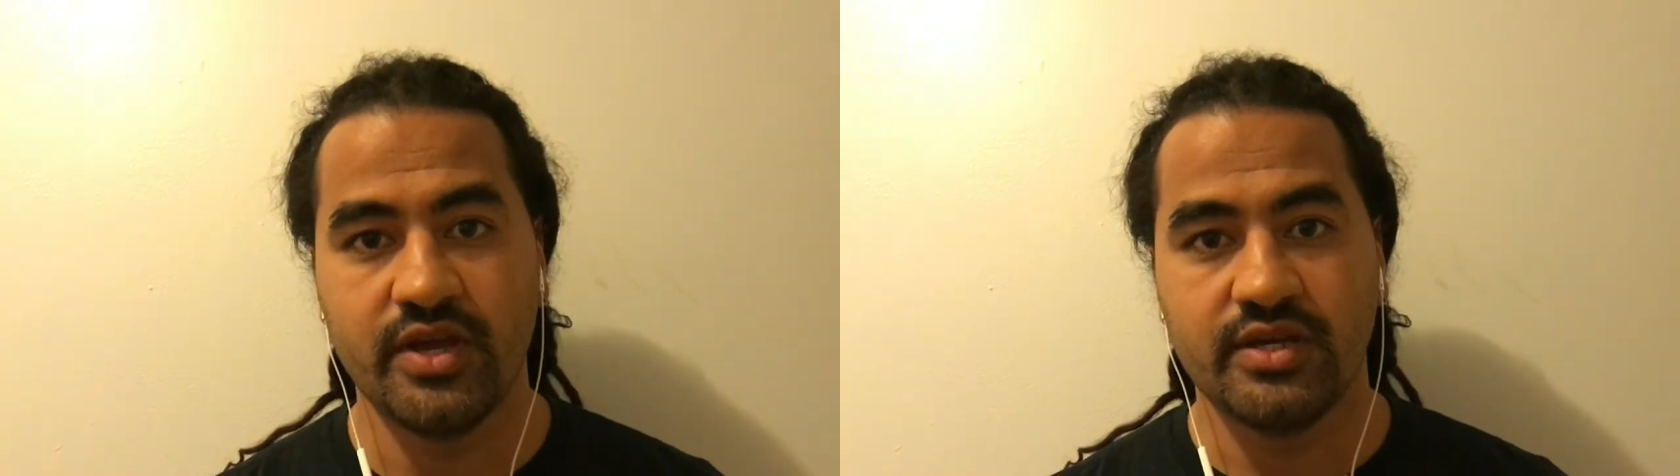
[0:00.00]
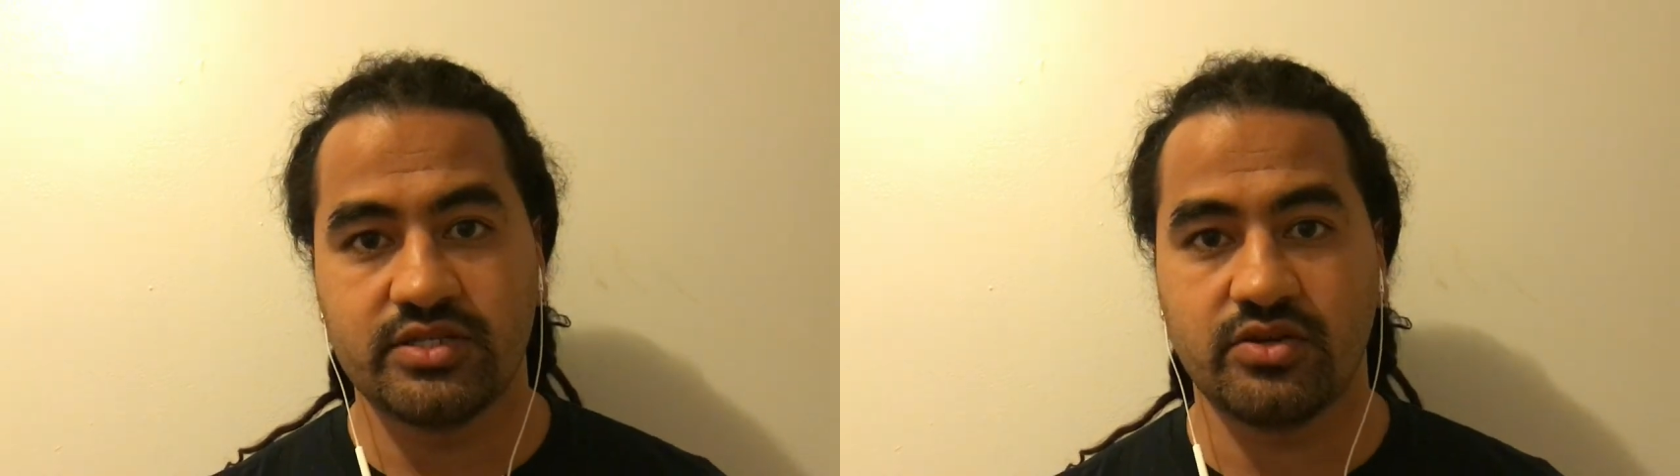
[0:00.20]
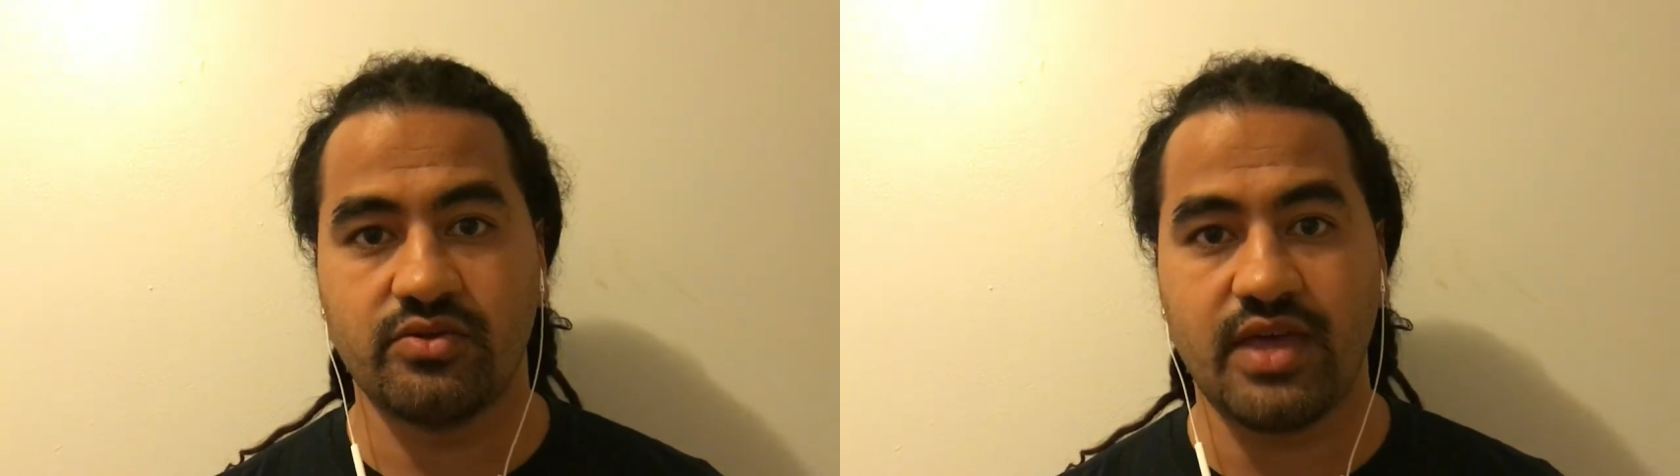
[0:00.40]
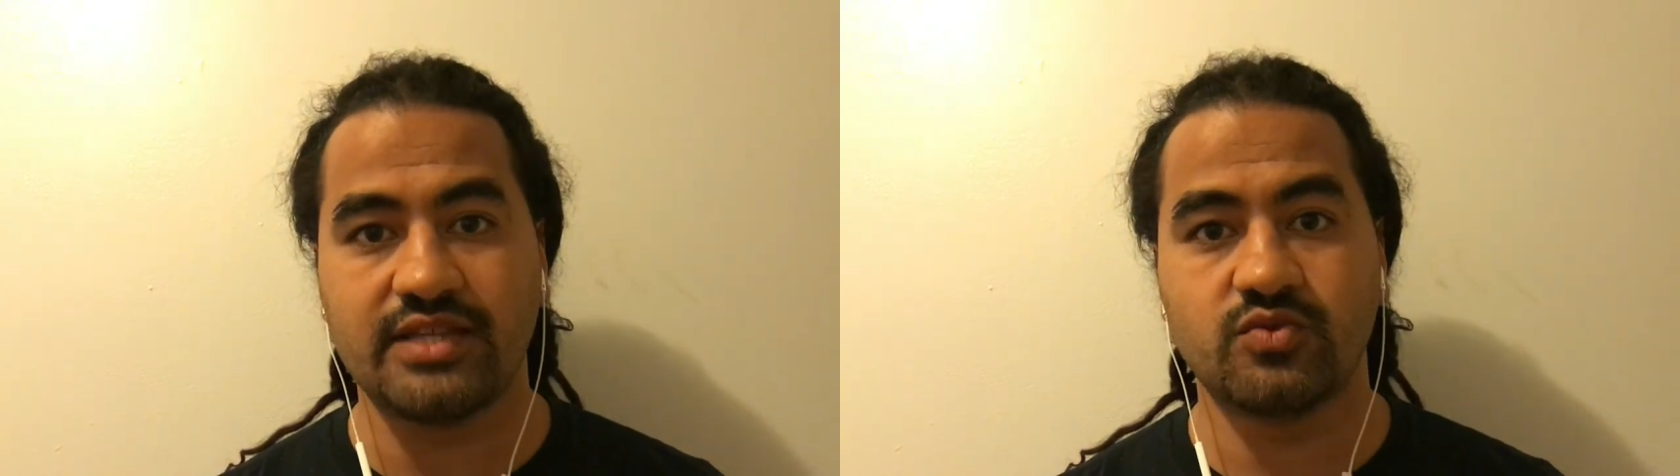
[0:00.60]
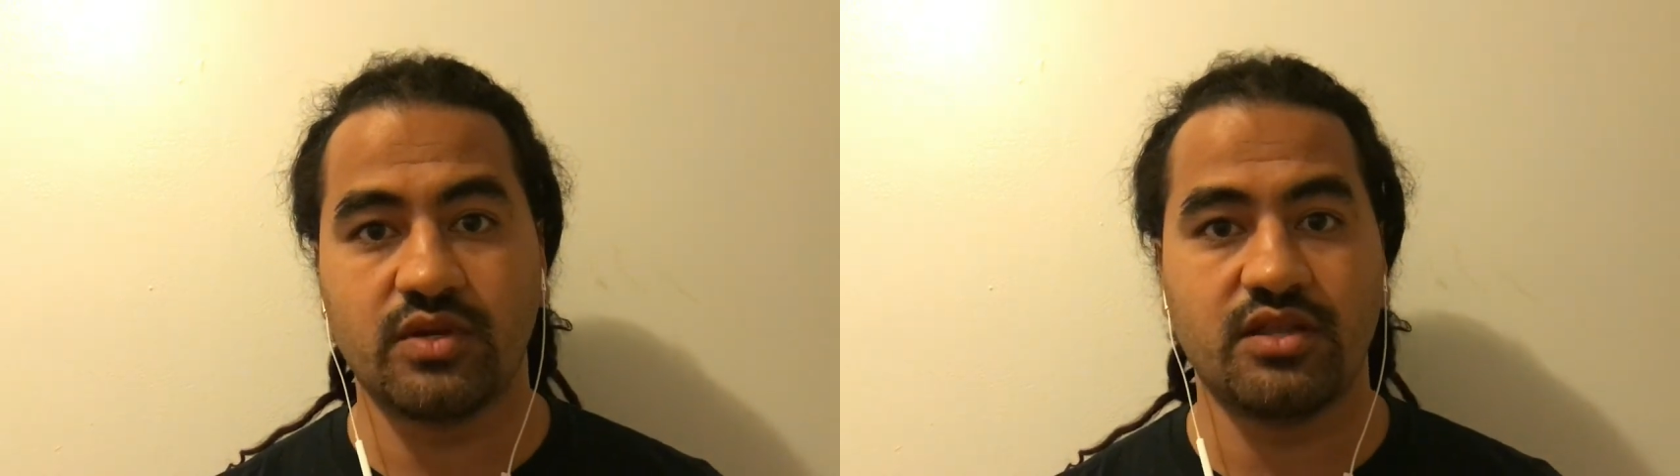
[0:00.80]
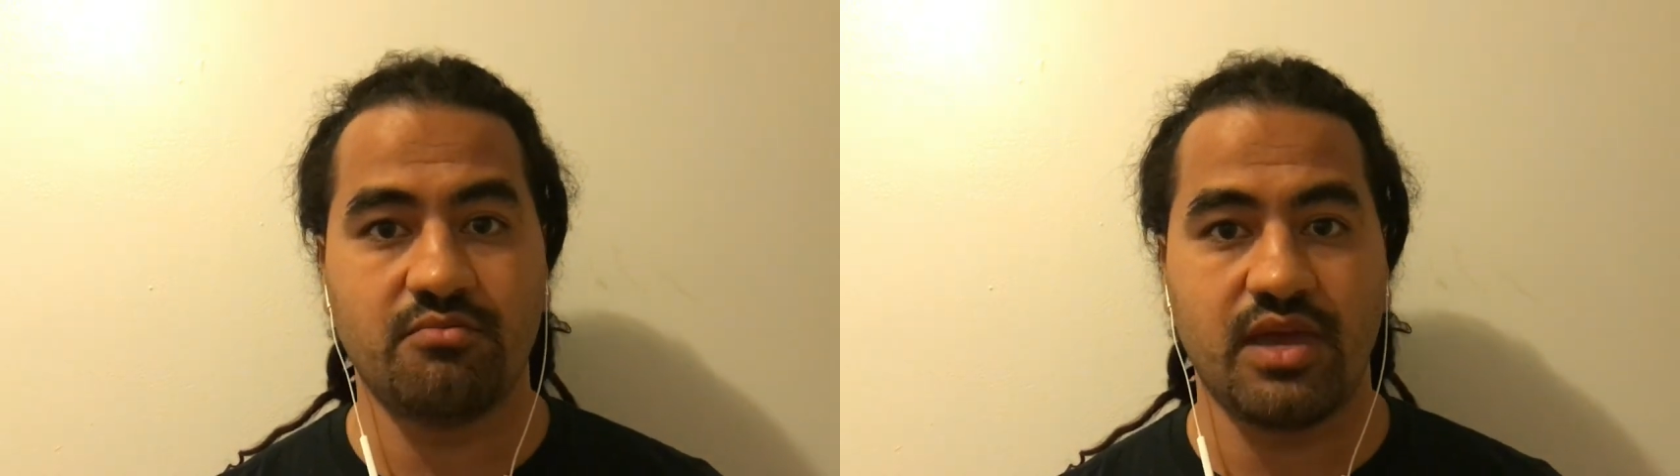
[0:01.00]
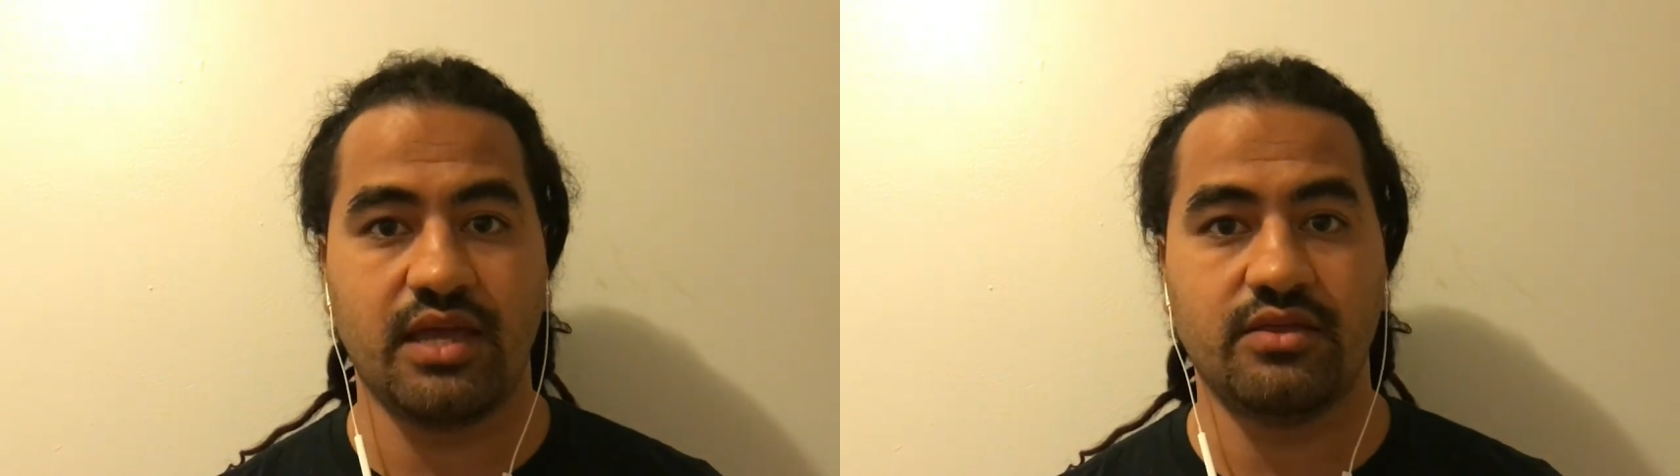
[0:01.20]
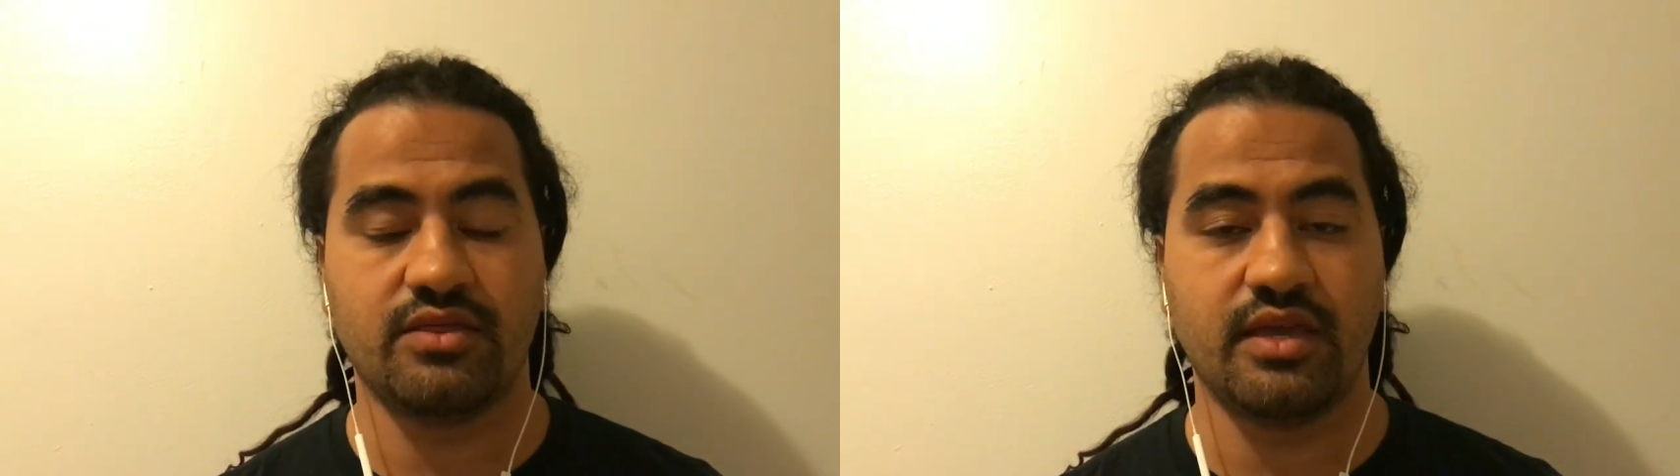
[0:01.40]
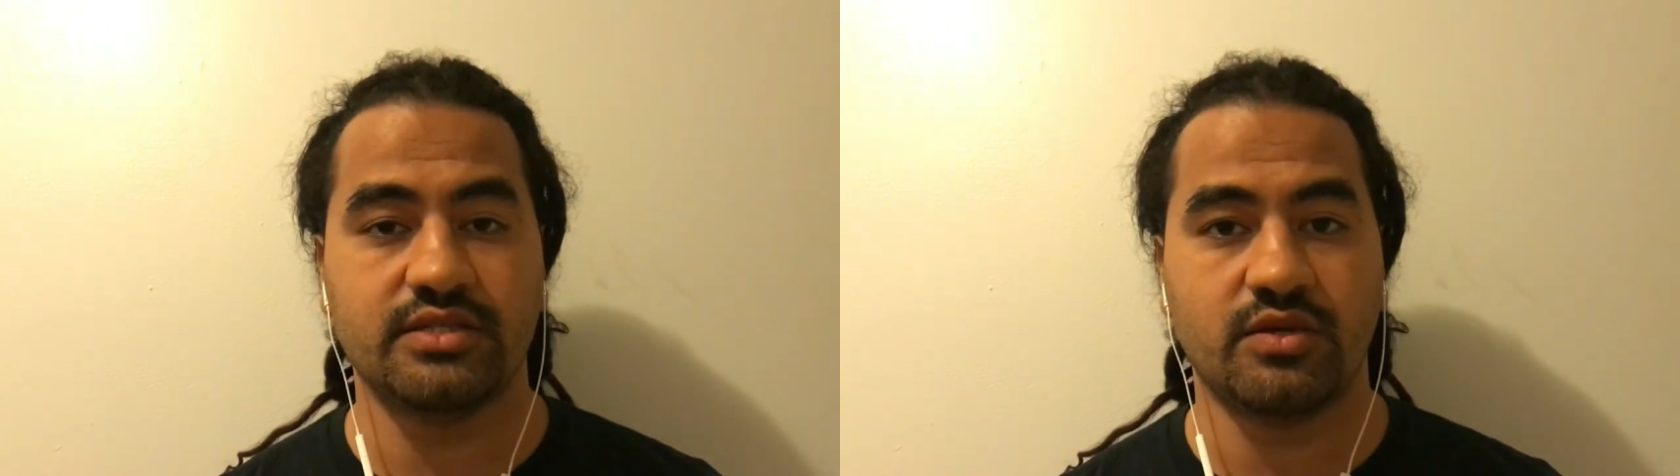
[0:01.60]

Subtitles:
So that's one of the main things